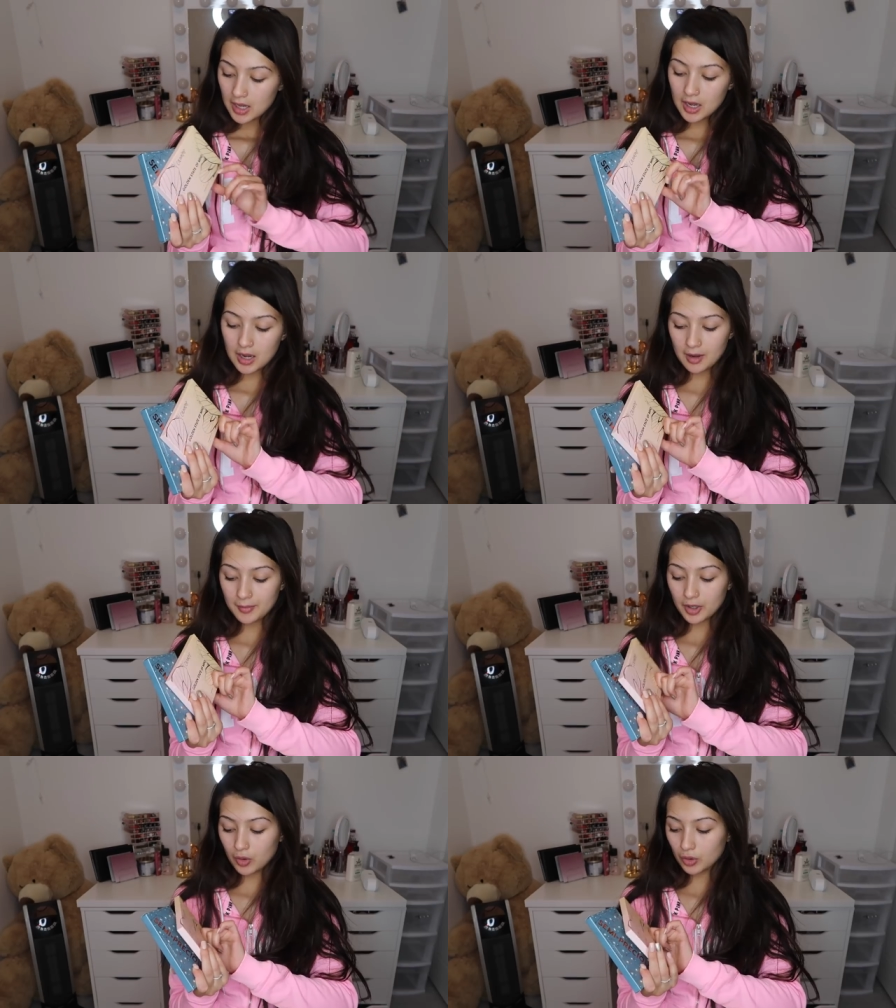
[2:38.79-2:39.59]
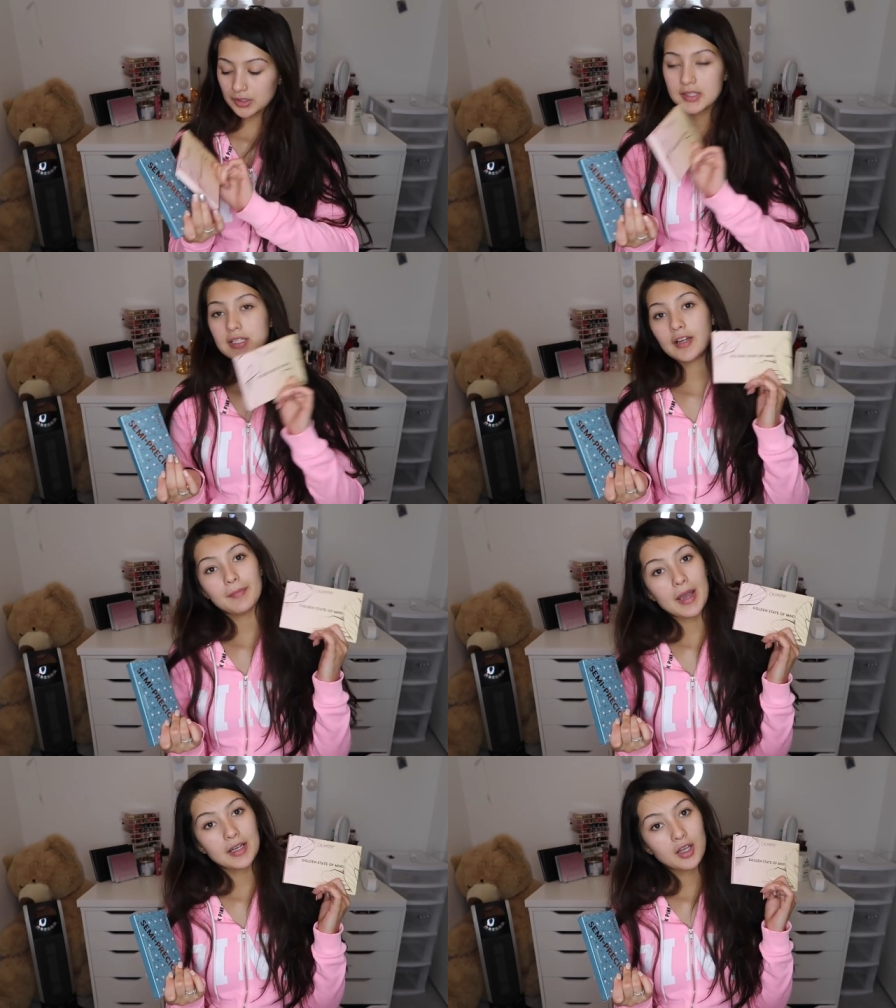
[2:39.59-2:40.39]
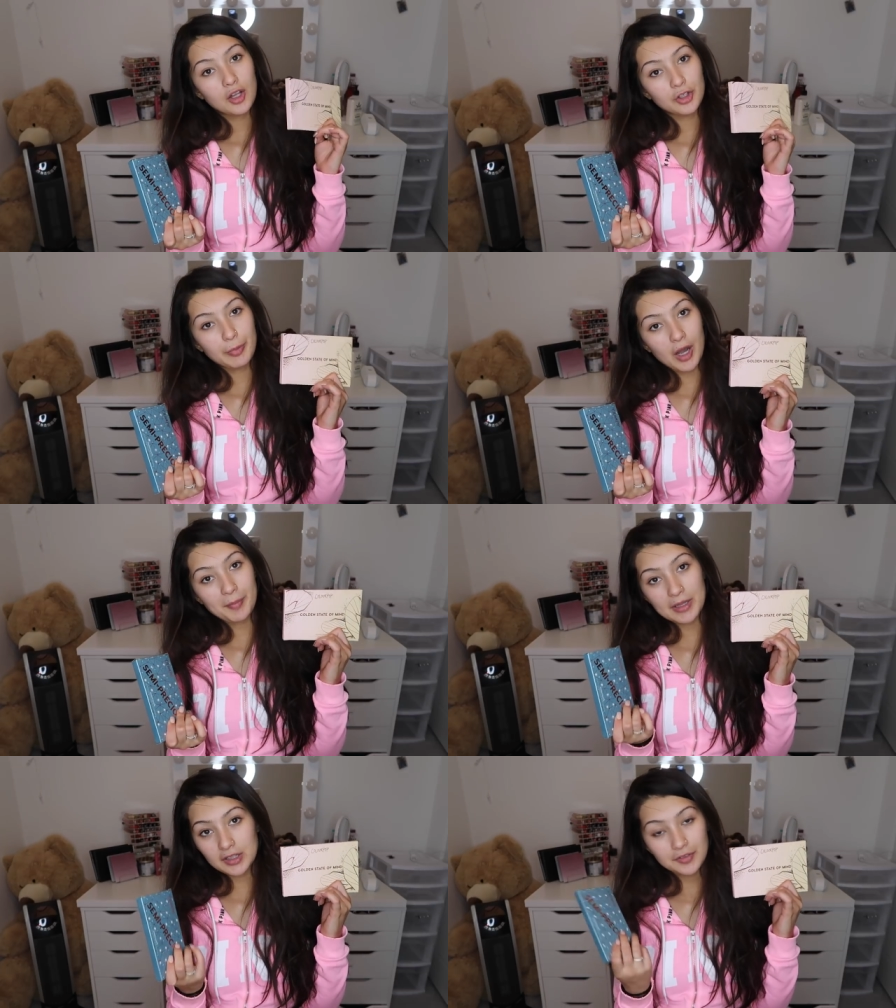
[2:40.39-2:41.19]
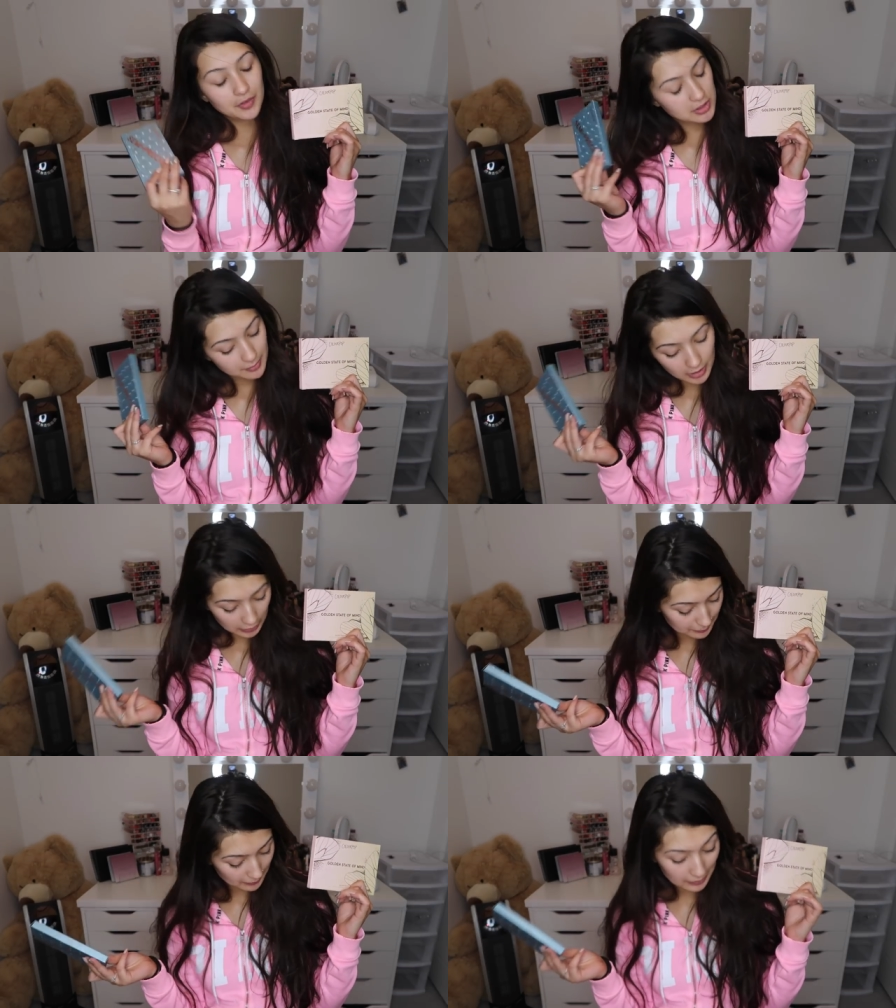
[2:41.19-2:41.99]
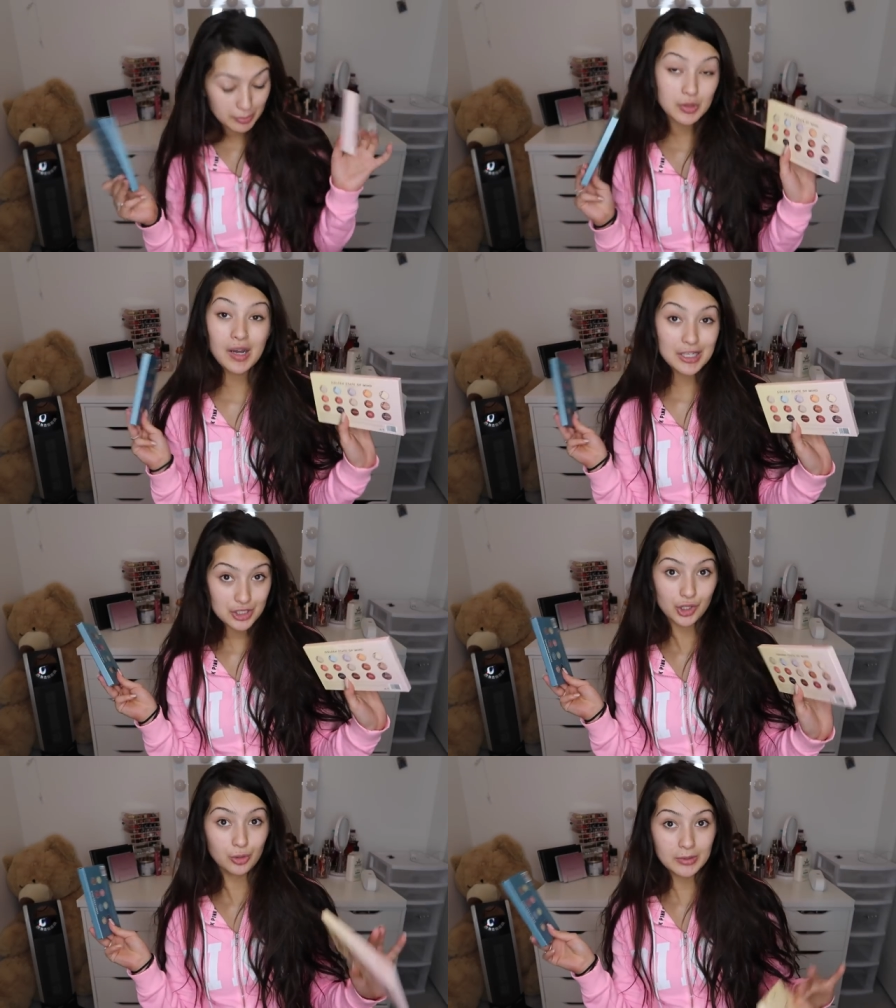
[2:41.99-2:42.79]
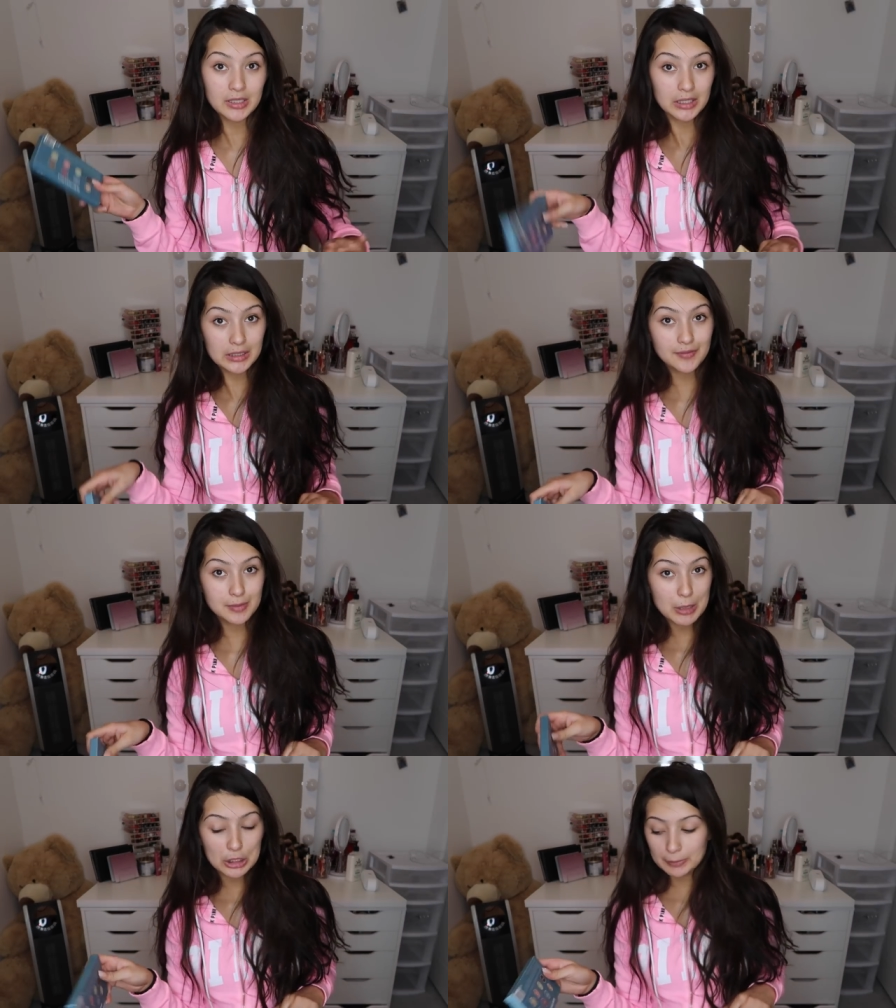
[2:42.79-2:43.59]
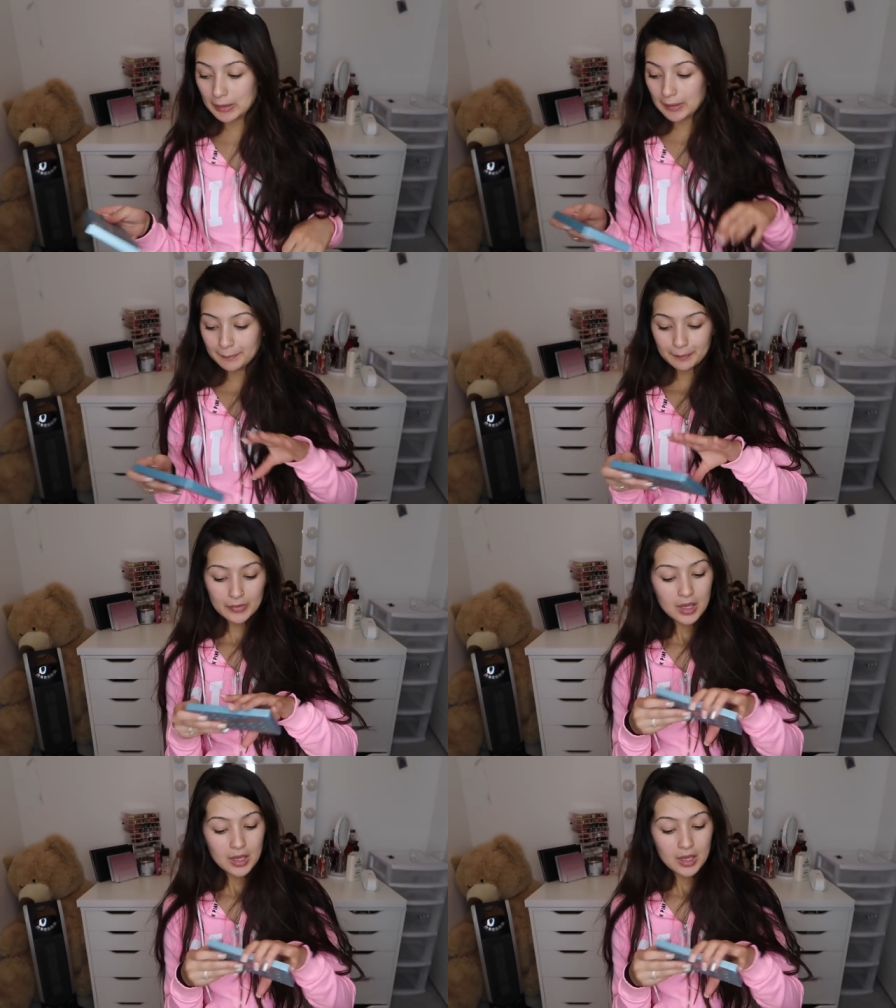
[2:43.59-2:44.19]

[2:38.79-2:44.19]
Um, Golden State of Mind ColourPop. I love some ColourPop. You guys know me. I love some ColourPop.